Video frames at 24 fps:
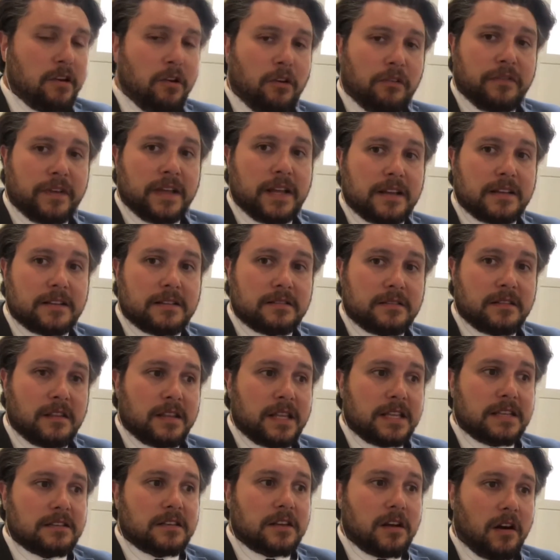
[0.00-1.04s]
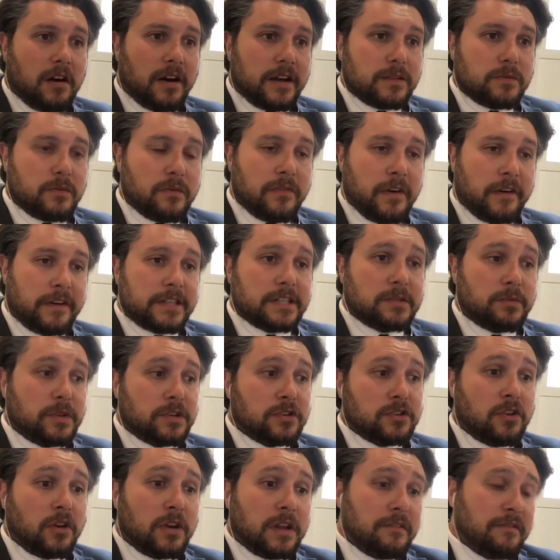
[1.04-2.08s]
obvious that these guys were very
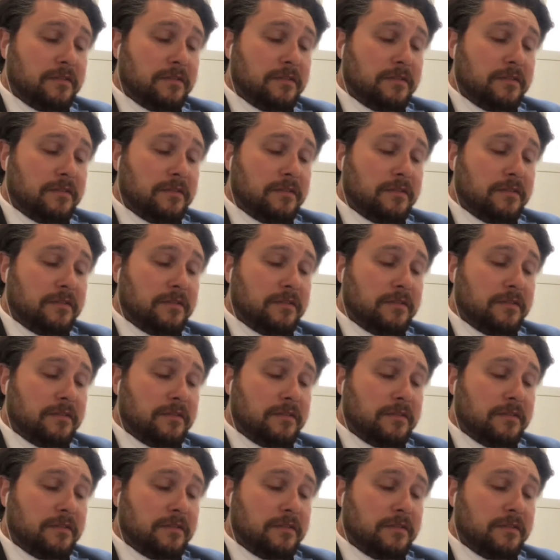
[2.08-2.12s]
switched on.